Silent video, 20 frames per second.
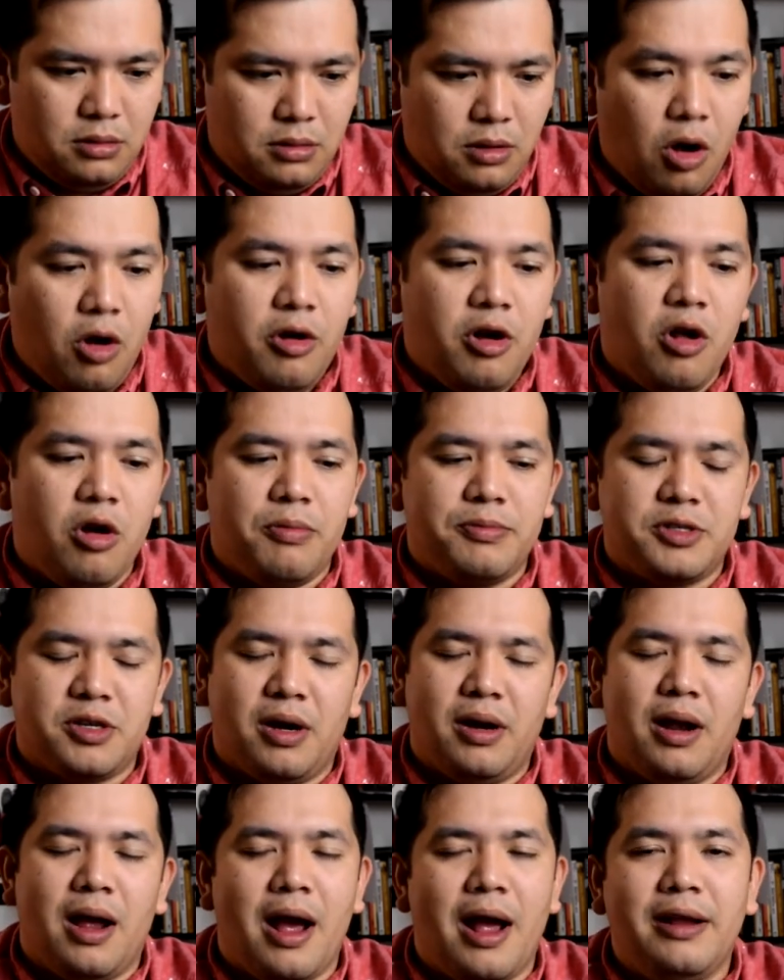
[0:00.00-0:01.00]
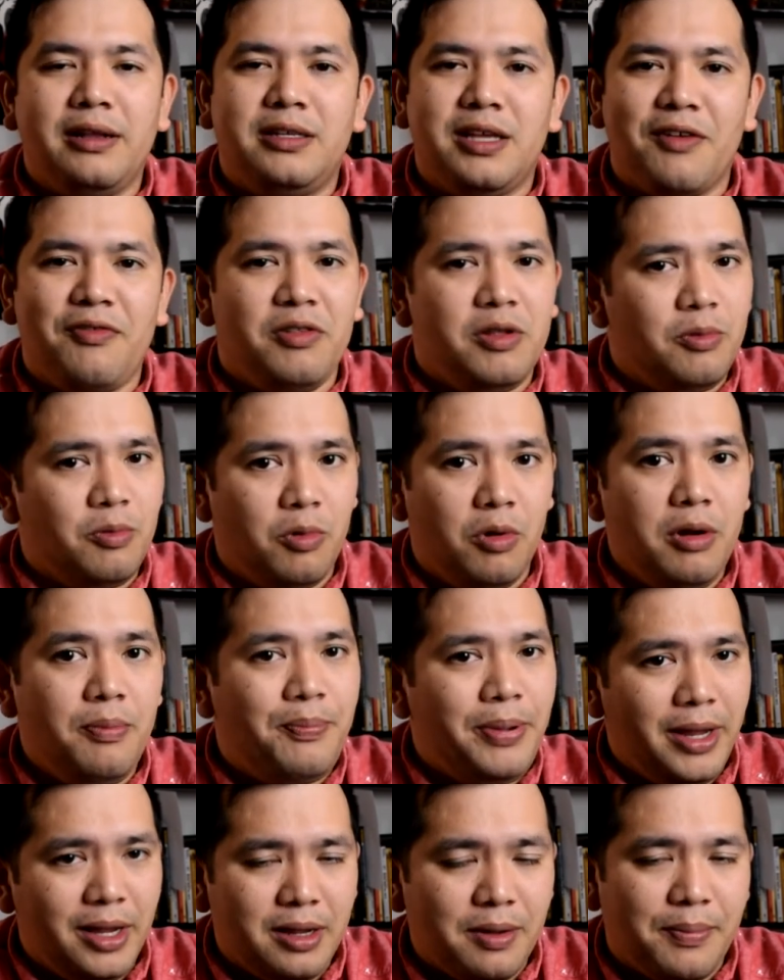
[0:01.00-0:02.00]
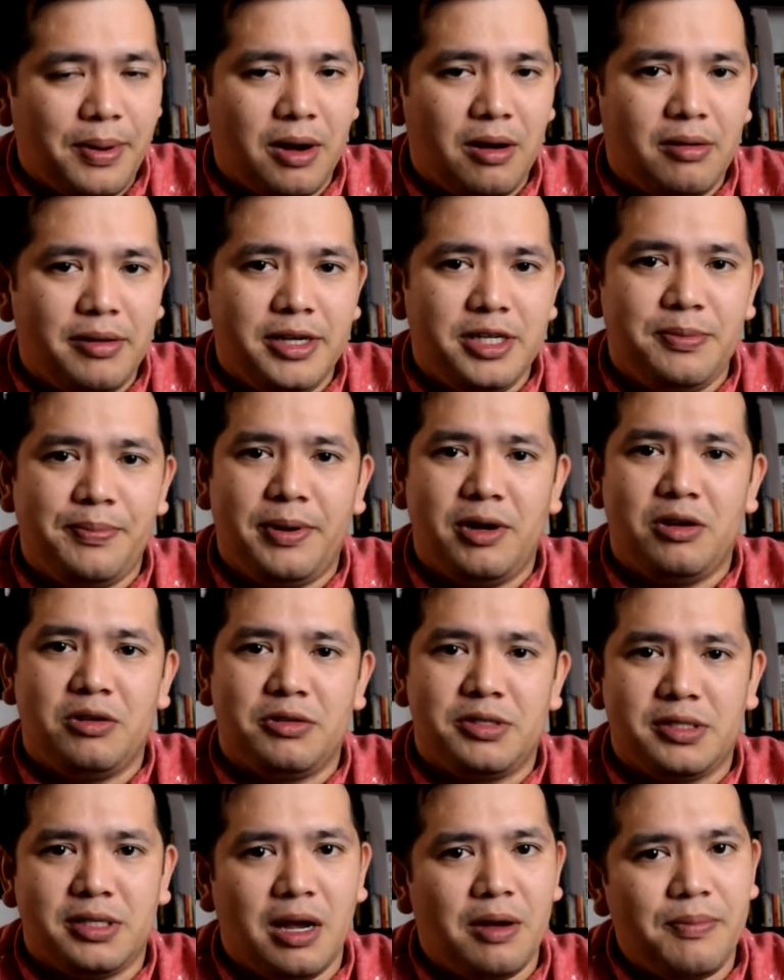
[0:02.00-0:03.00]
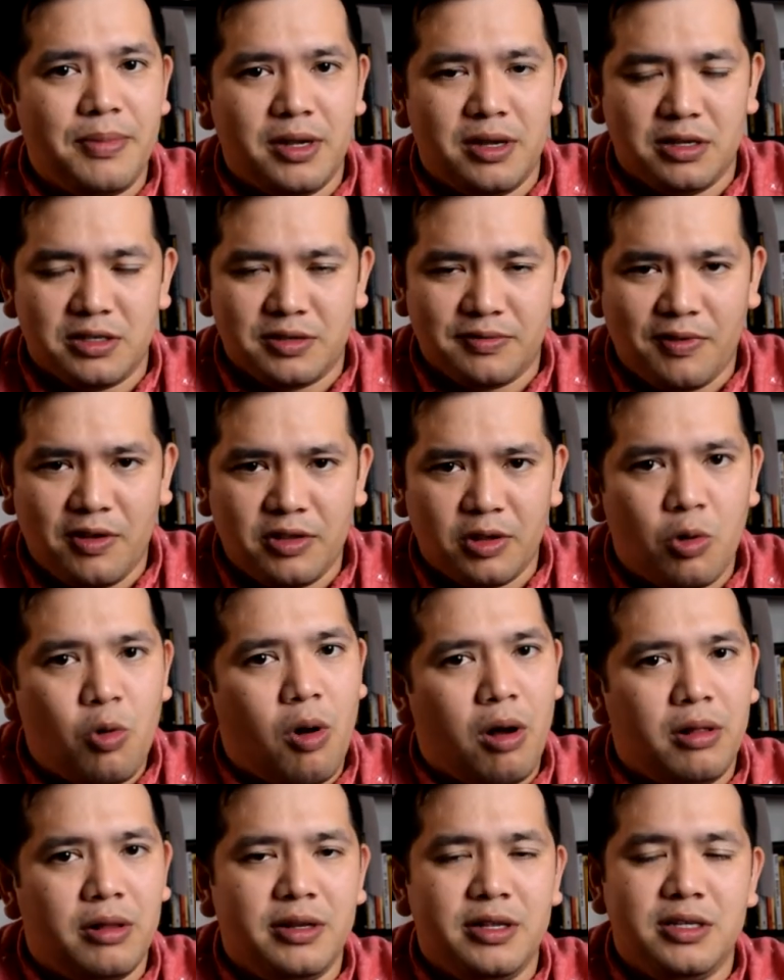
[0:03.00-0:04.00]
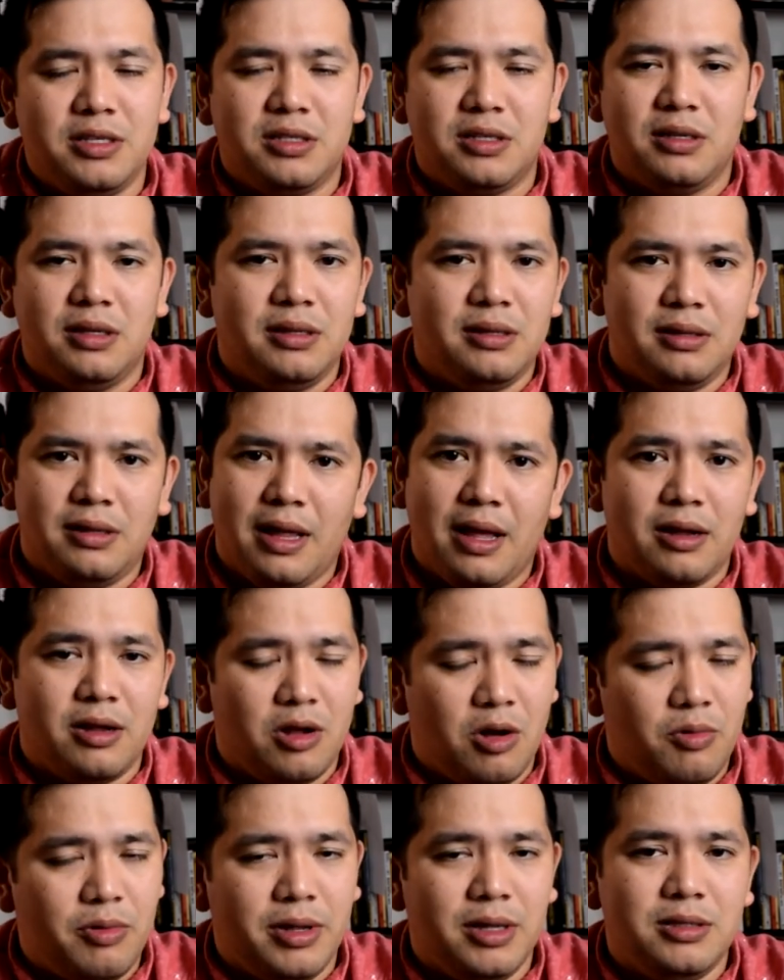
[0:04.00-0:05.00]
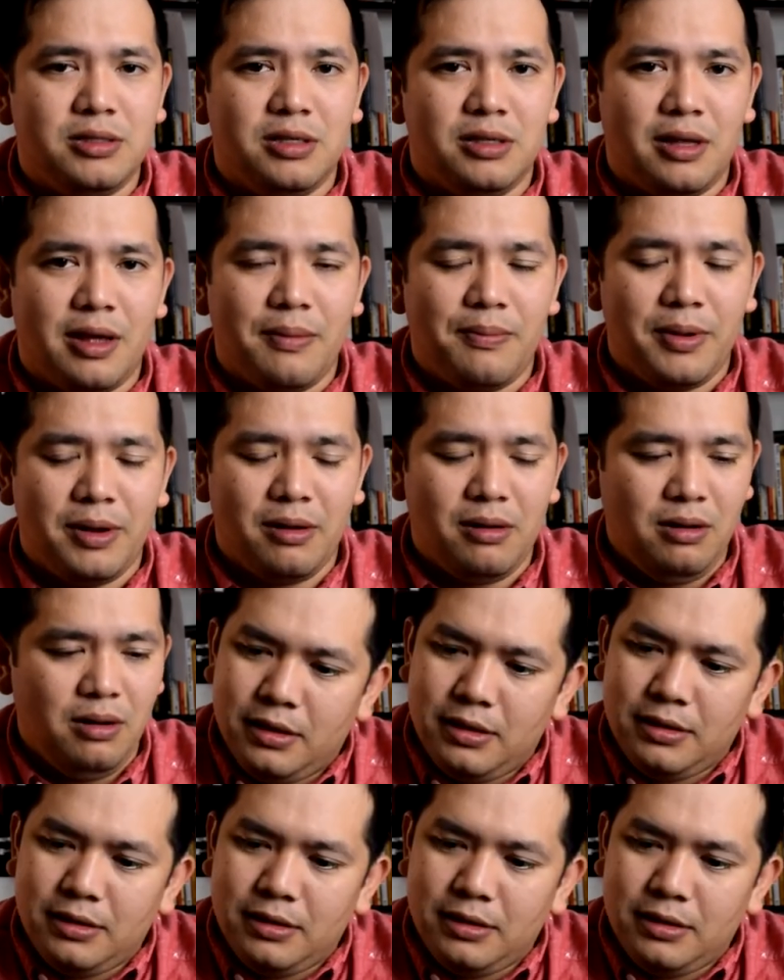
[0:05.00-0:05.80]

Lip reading: Oh no, I'm sorry. I definitely would pick a barrel-aged imperial stout because of all the qualities that go into that beer.